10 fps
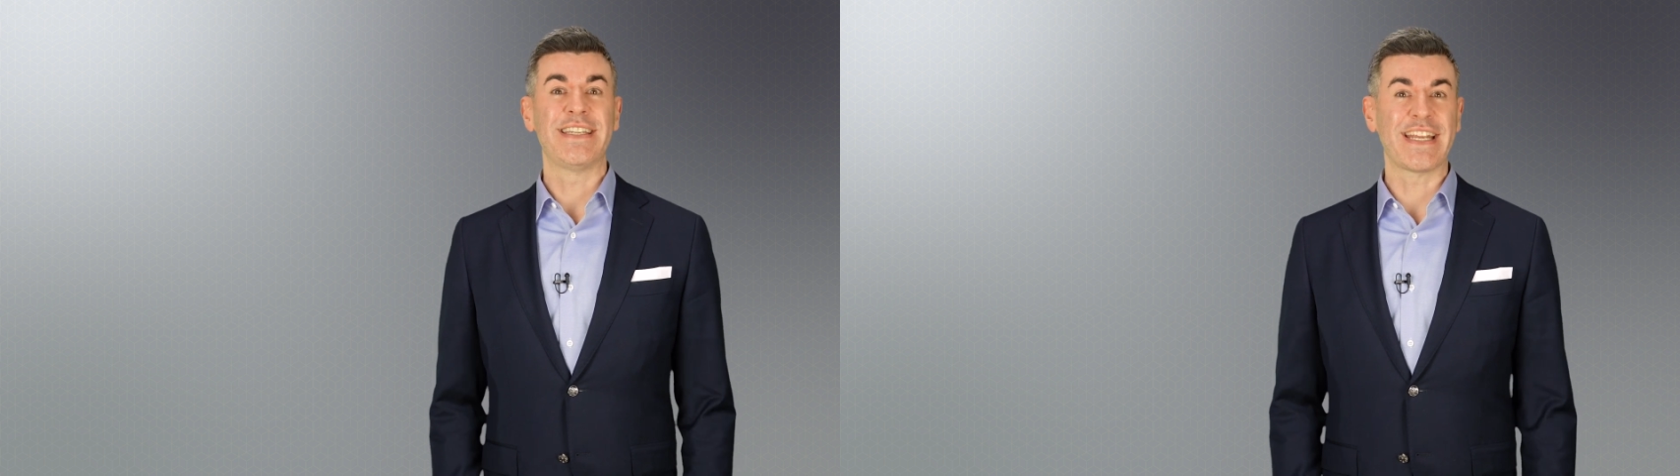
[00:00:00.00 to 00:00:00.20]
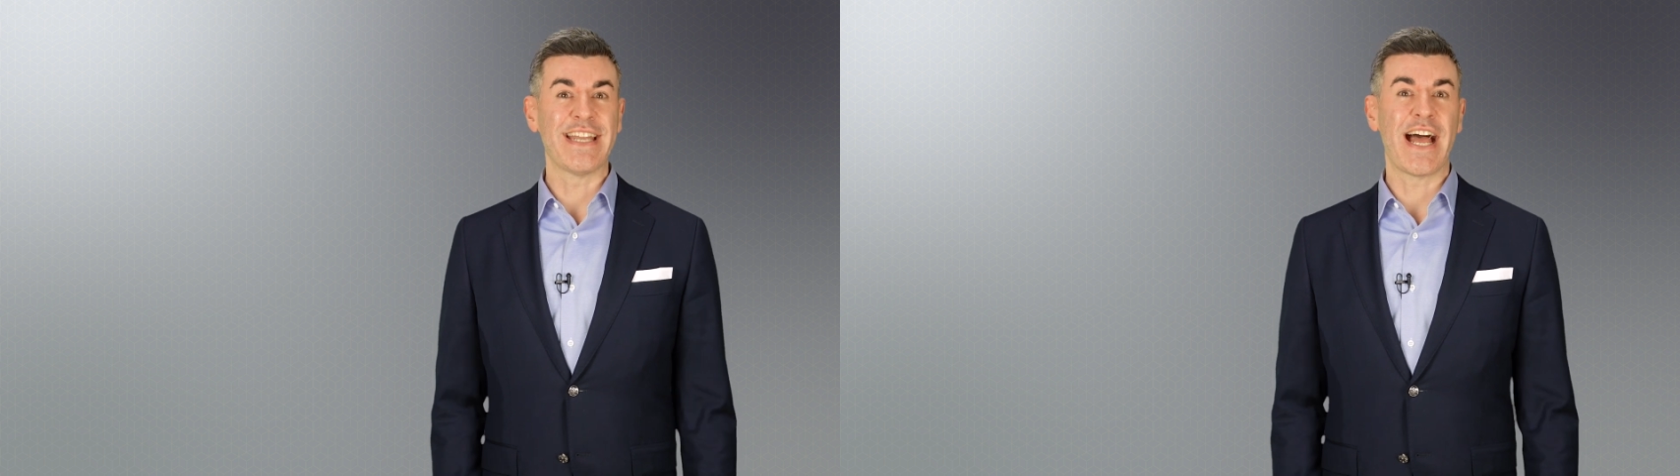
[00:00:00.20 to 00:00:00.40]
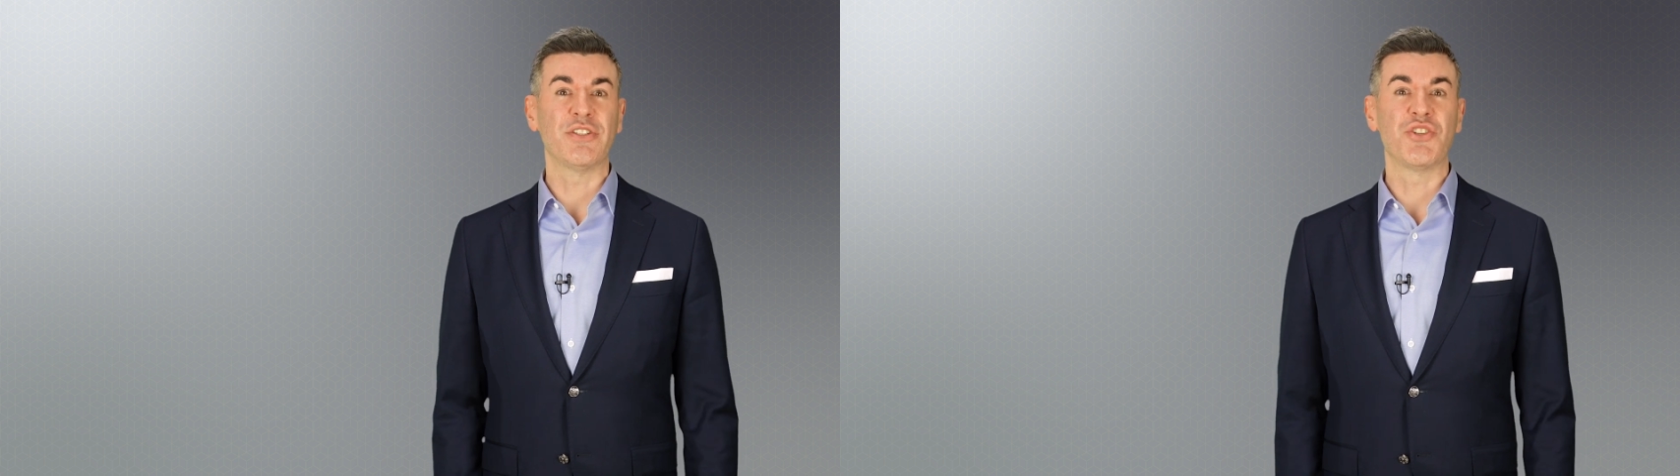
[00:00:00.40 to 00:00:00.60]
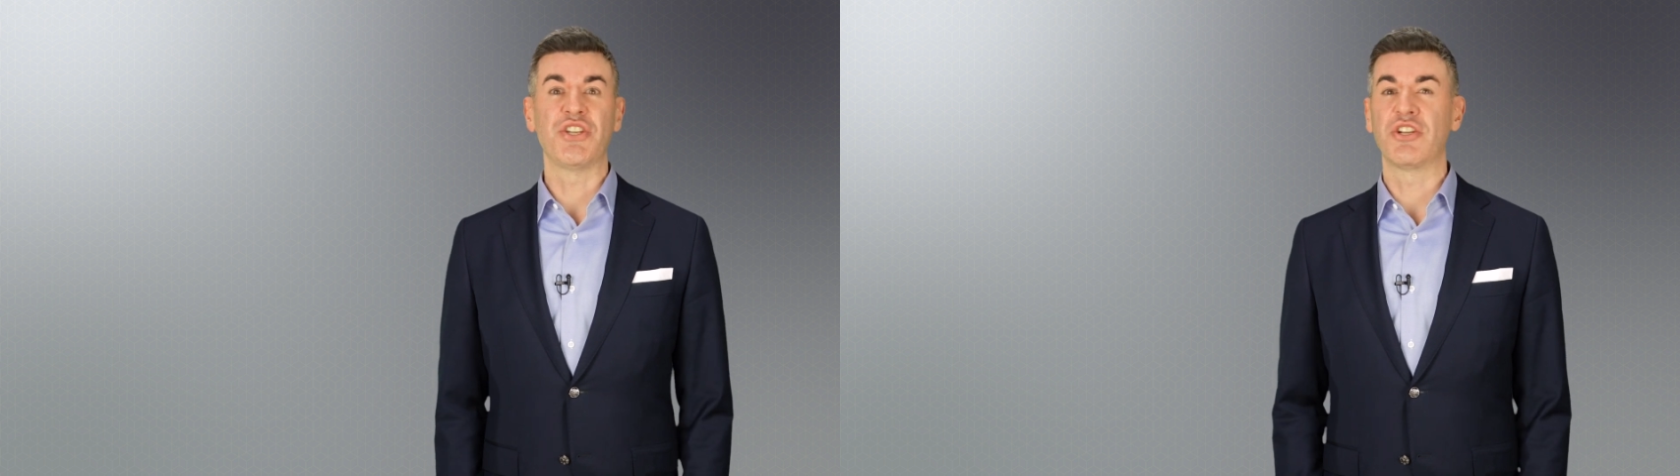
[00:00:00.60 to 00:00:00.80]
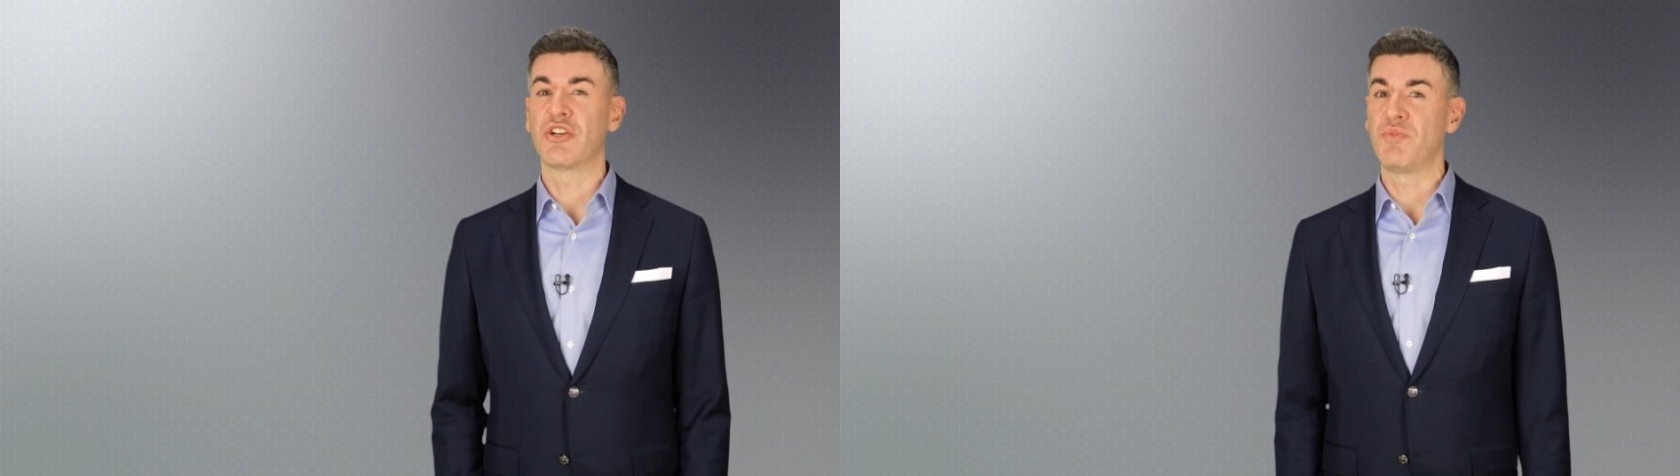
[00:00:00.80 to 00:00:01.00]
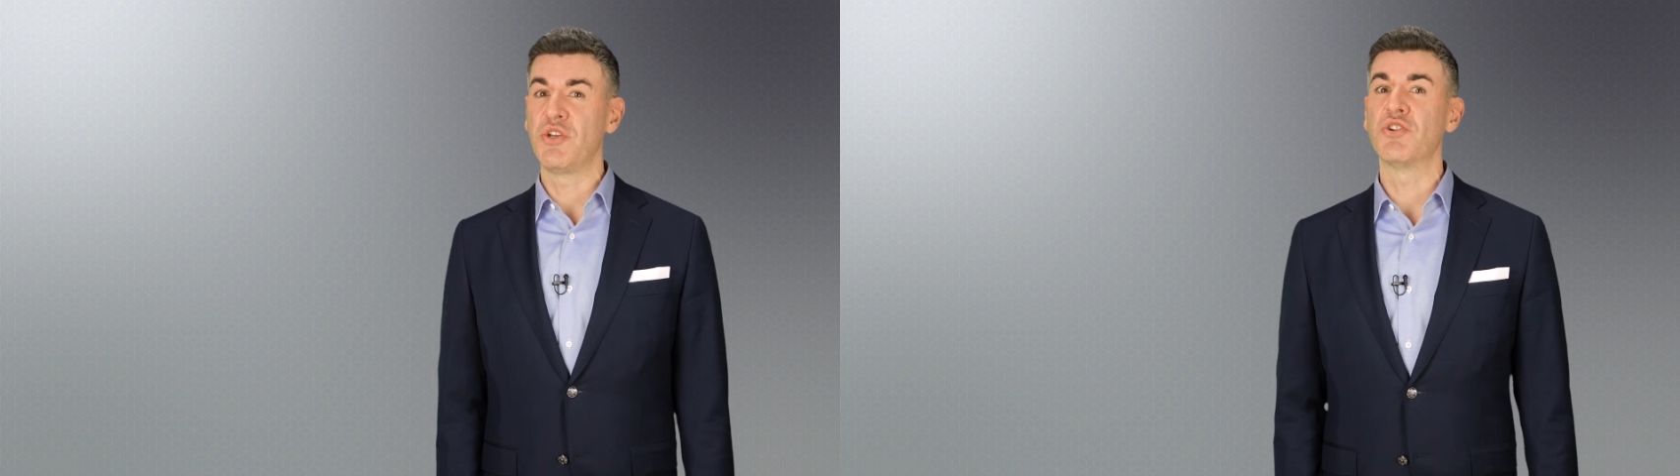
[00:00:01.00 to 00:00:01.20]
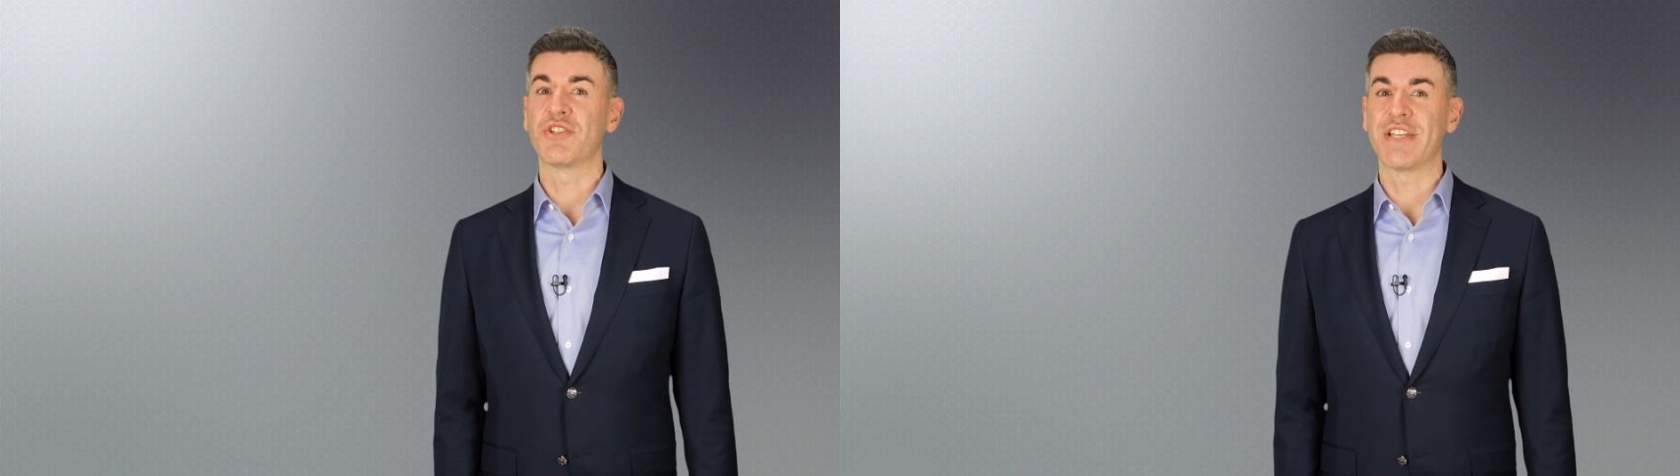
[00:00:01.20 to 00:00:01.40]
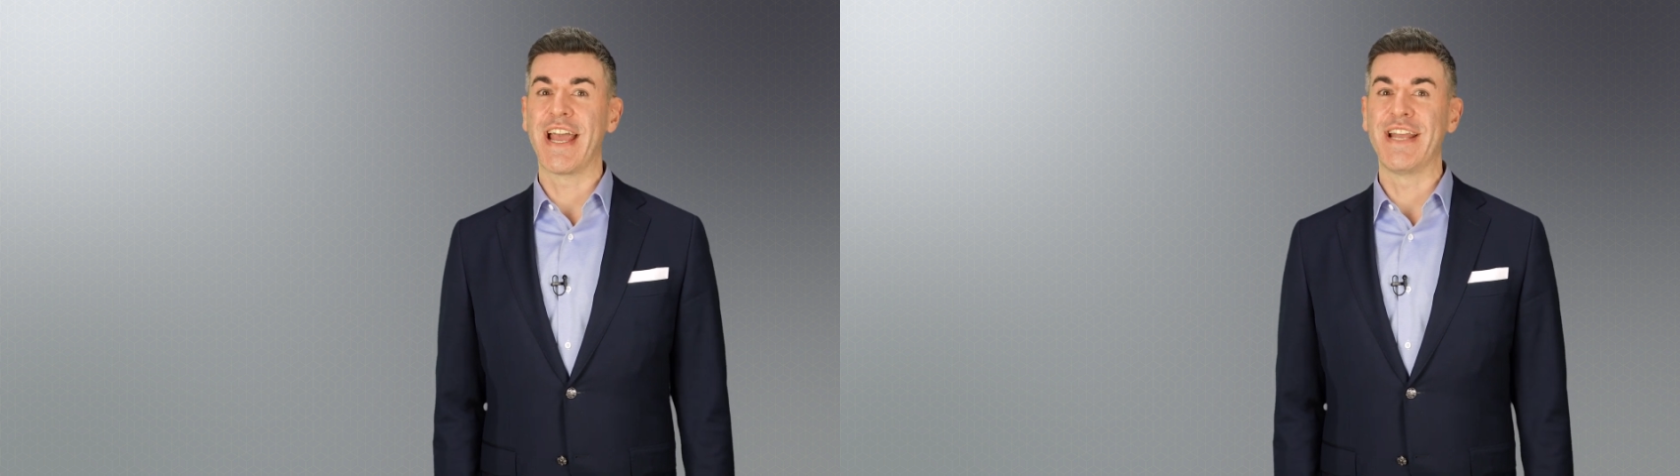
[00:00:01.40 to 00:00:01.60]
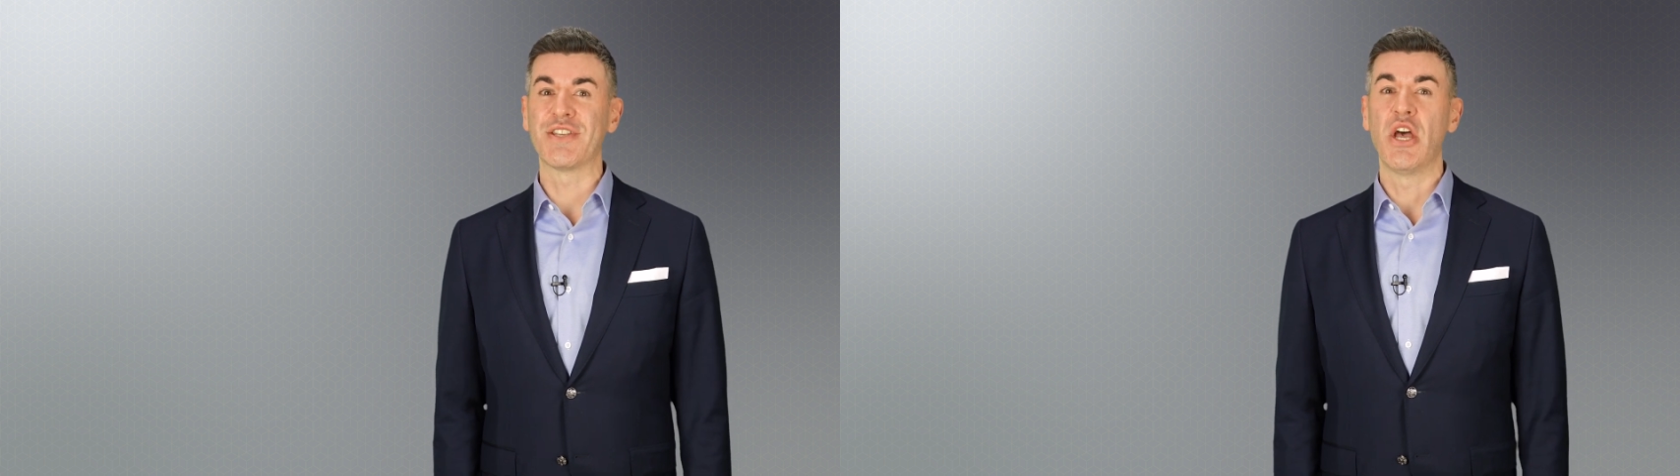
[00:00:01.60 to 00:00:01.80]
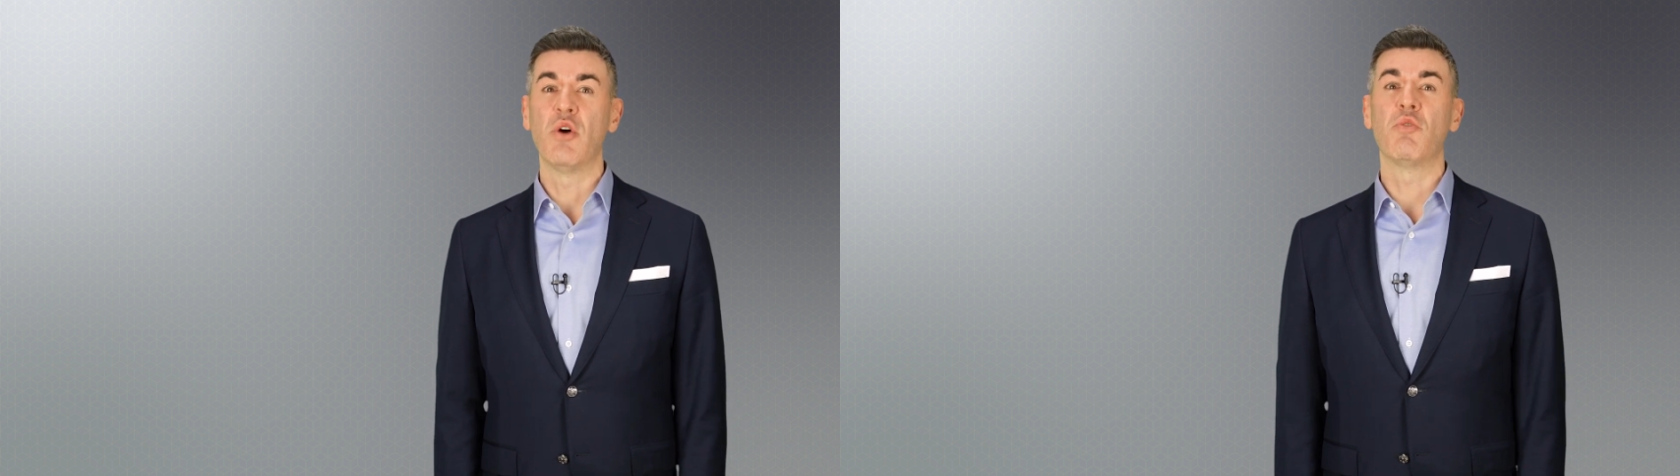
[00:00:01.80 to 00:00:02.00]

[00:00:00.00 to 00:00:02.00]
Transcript: technology and computer science